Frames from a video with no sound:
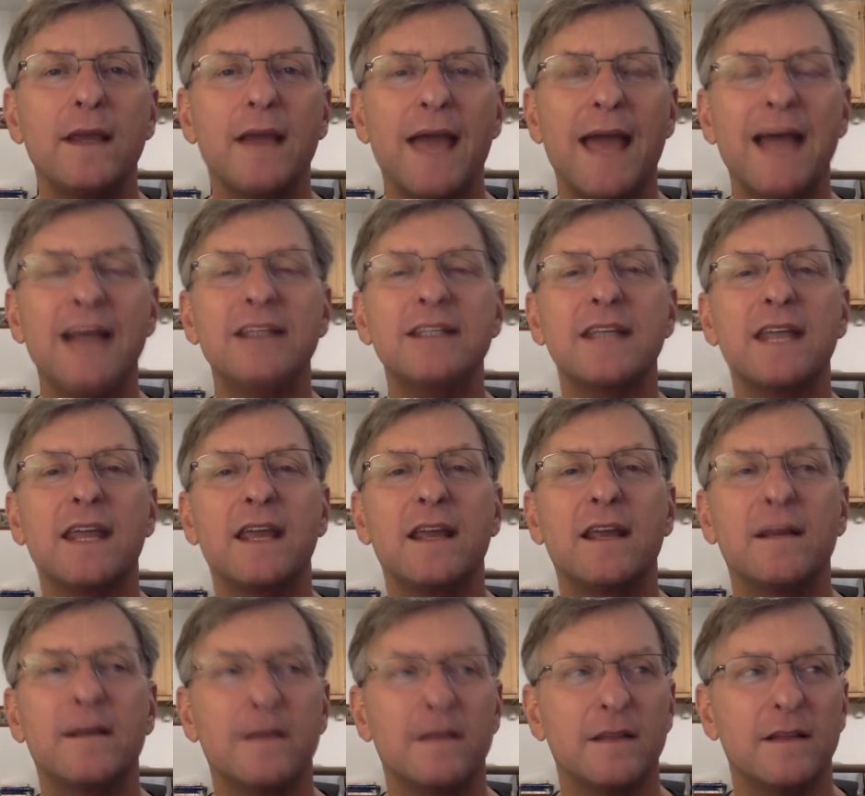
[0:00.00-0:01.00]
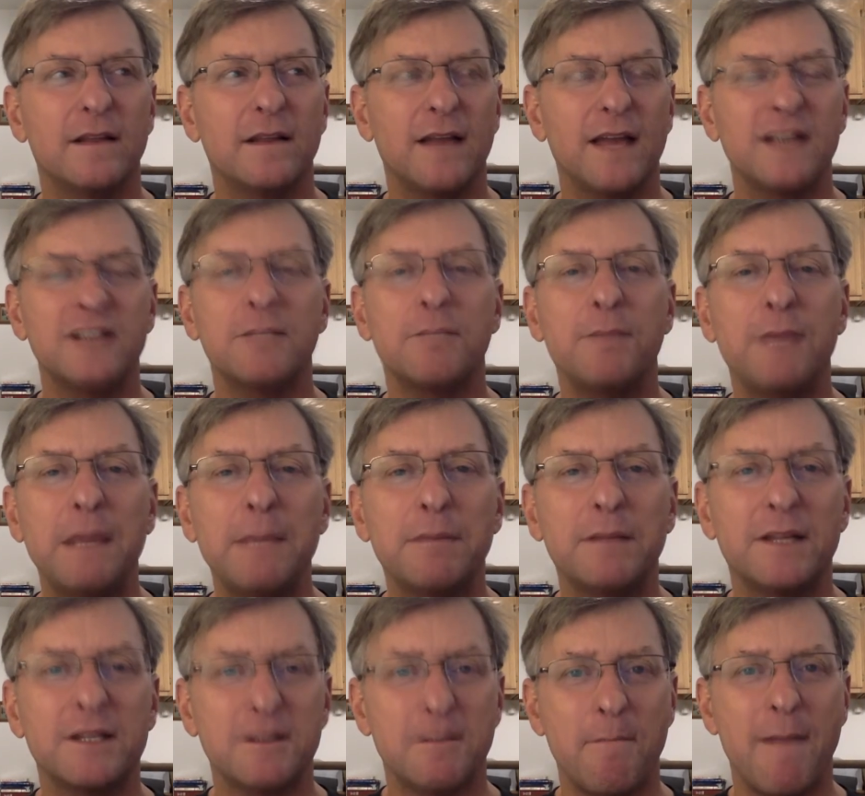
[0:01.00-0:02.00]
as a people,
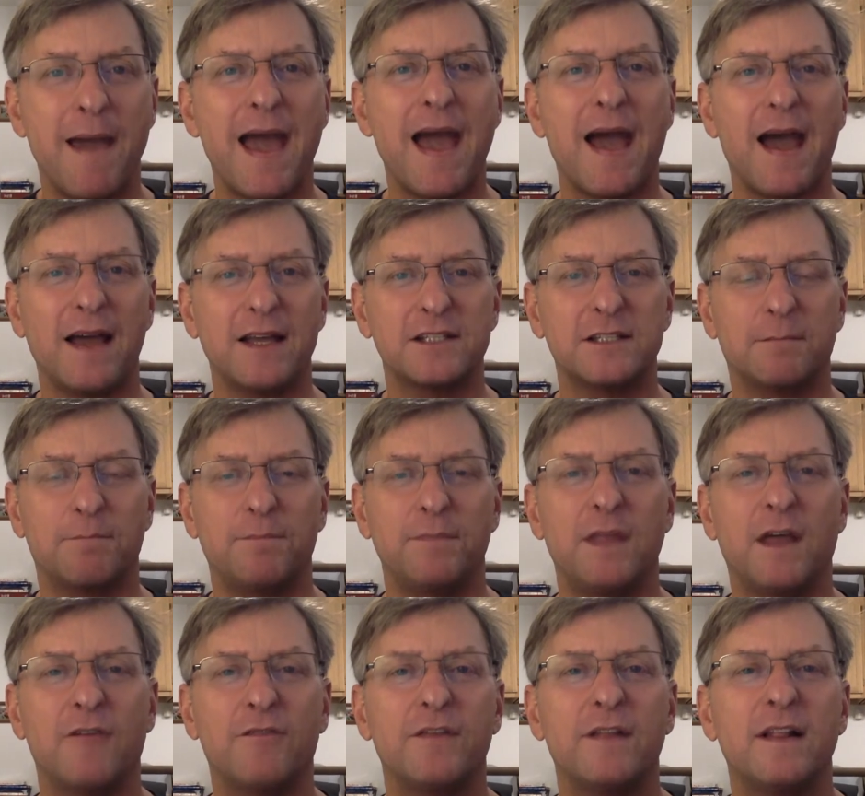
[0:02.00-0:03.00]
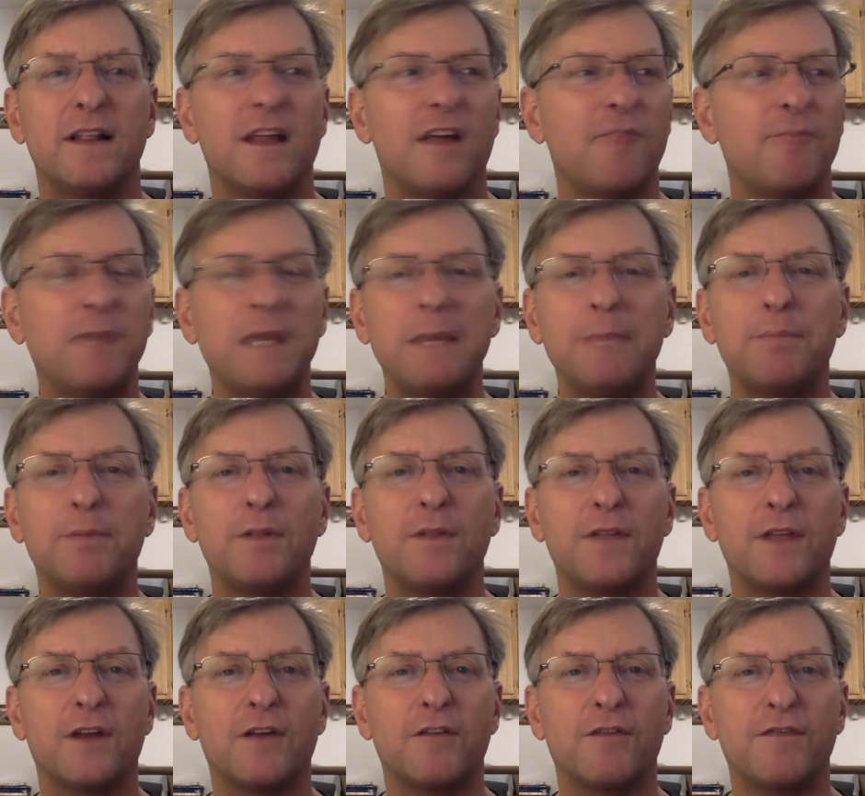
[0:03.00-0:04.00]
as a mass of people
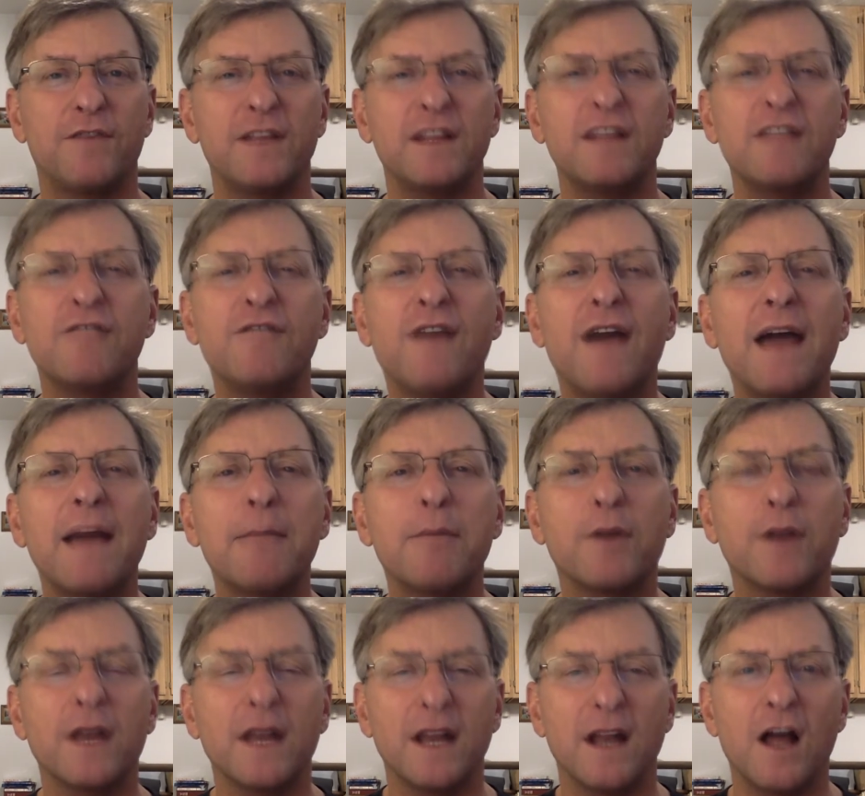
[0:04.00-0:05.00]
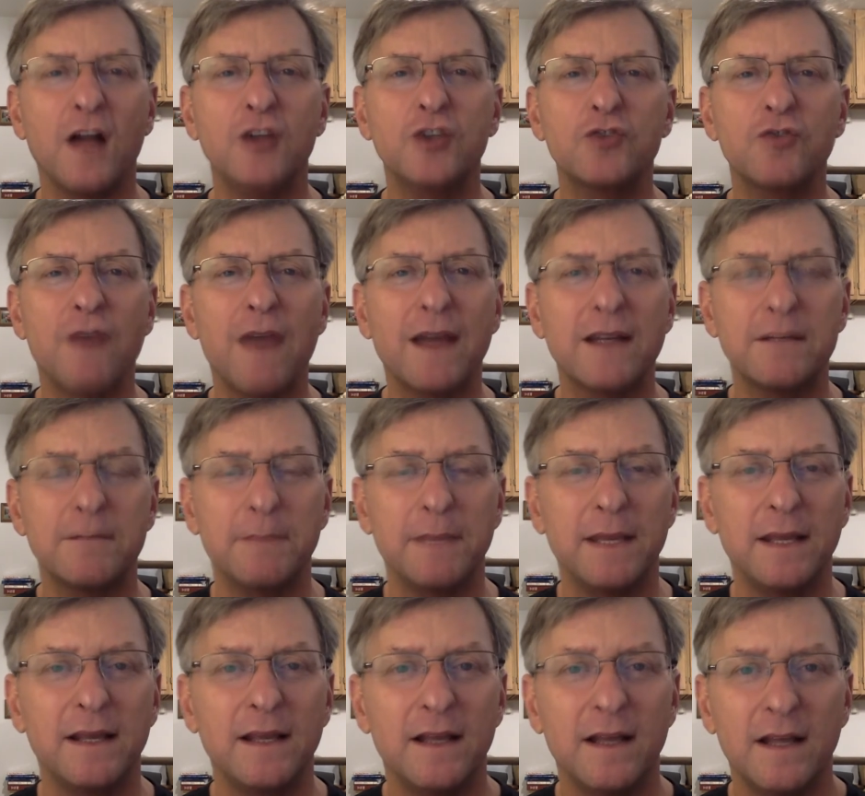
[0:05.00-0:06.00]
that are feeling vibrant and on track to
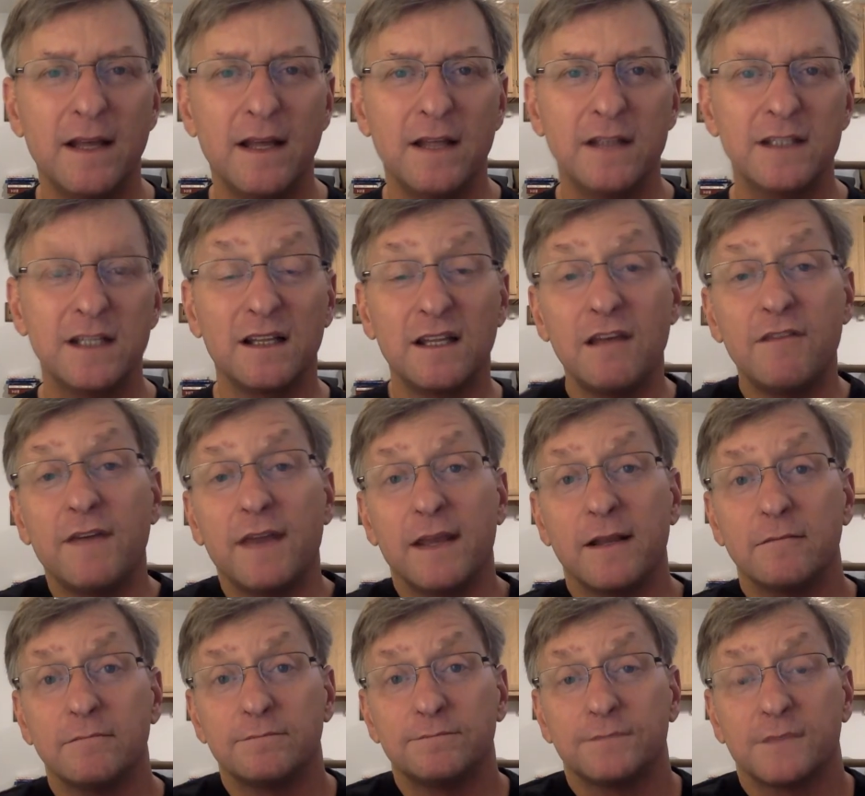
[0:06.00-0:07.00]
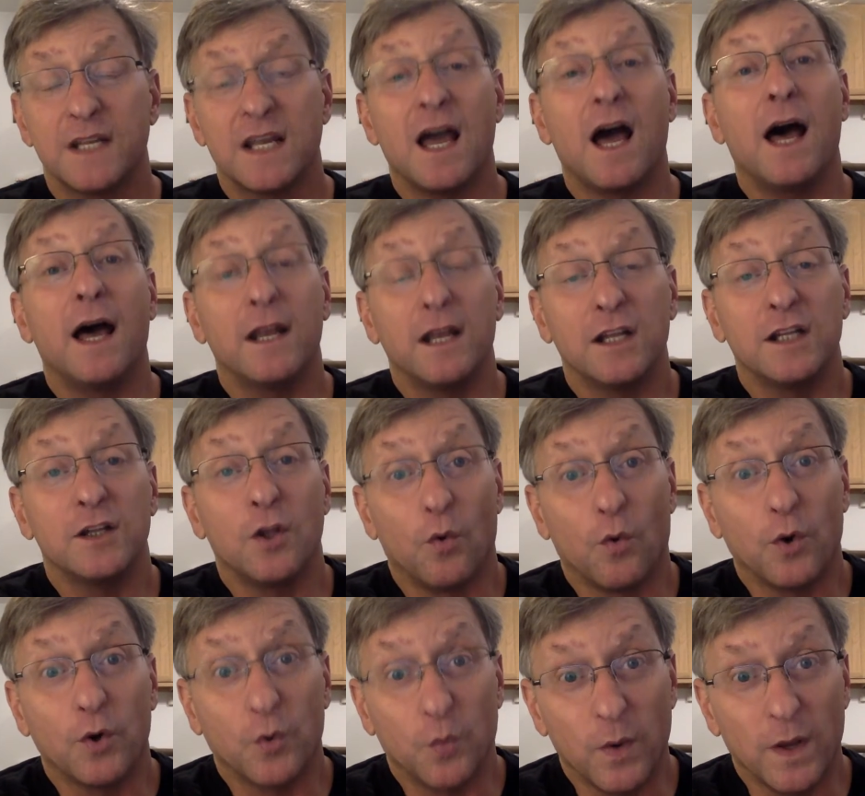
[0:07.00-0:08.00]
being to living, God,
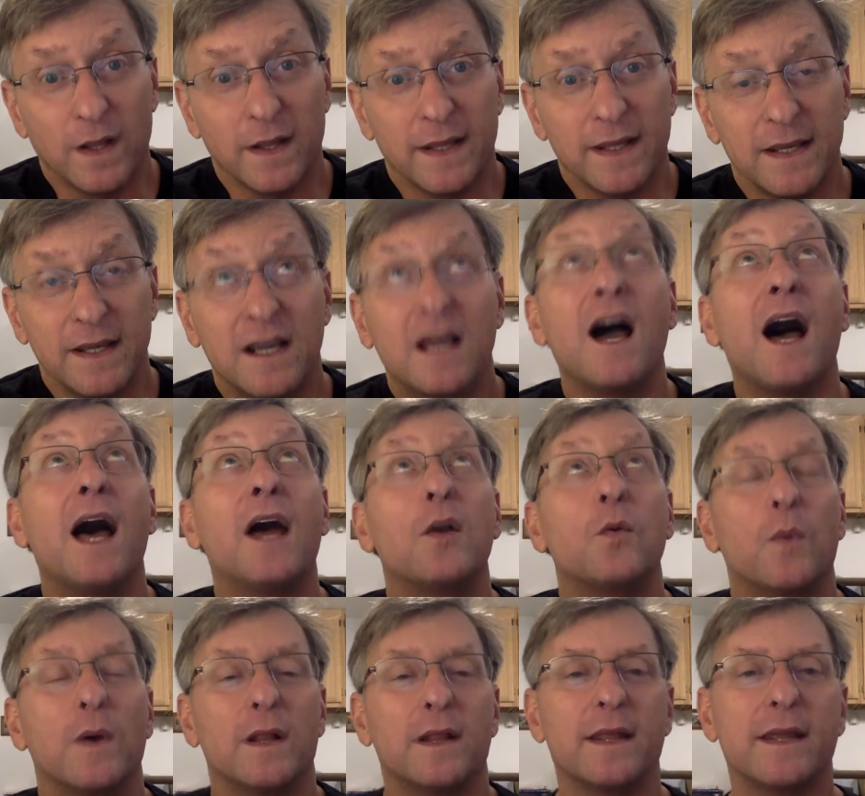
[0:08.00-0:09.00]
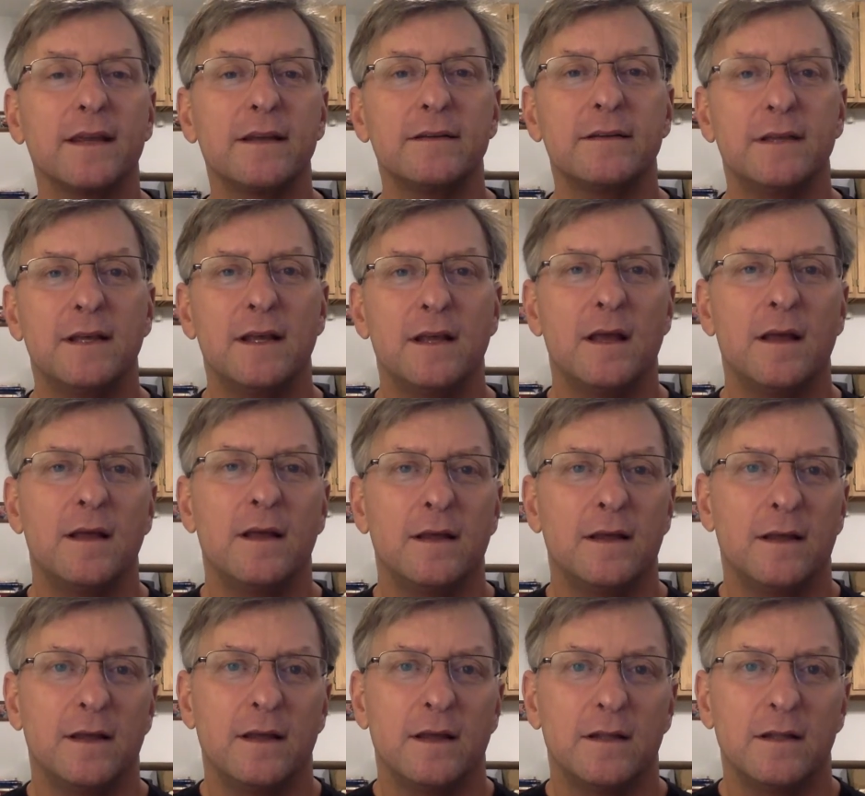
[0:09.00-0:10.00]
Lord willing, God willing,
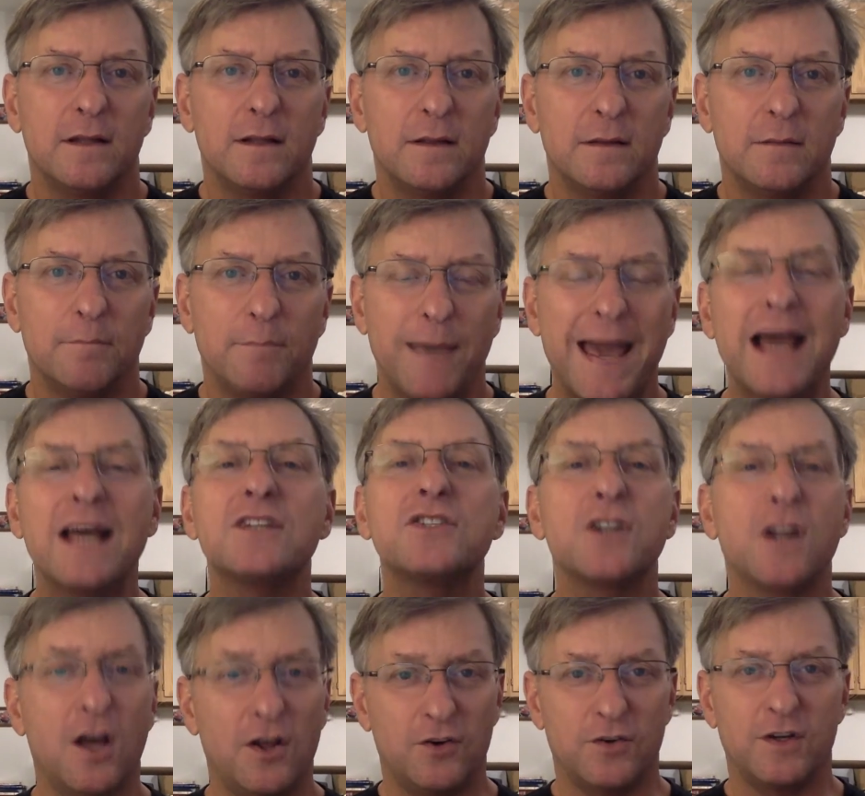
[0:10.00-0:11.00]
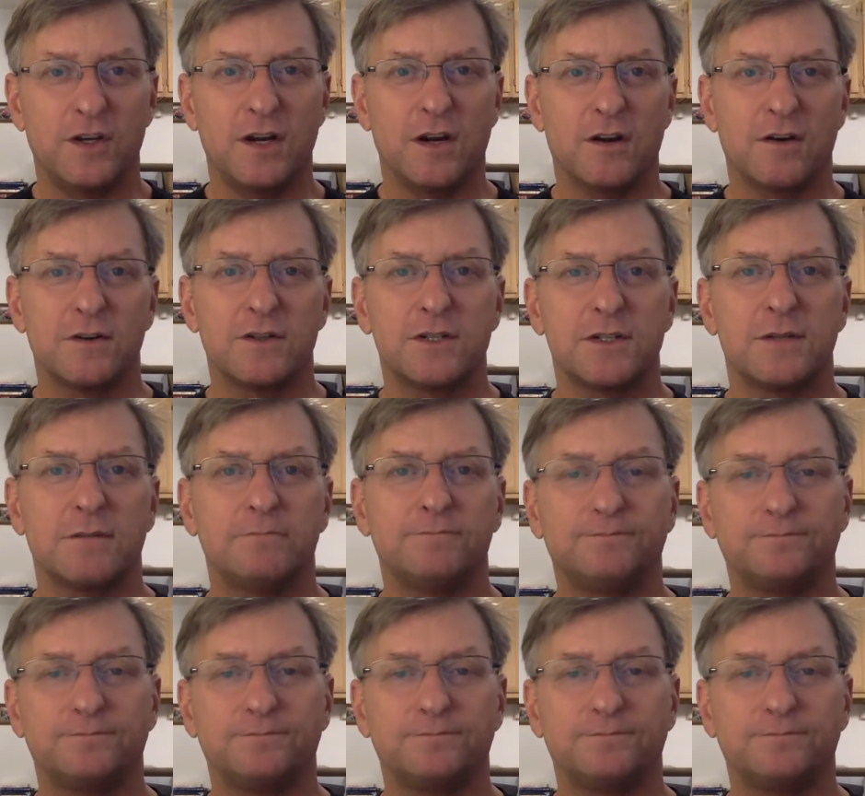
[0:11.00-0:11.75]
past 100 years,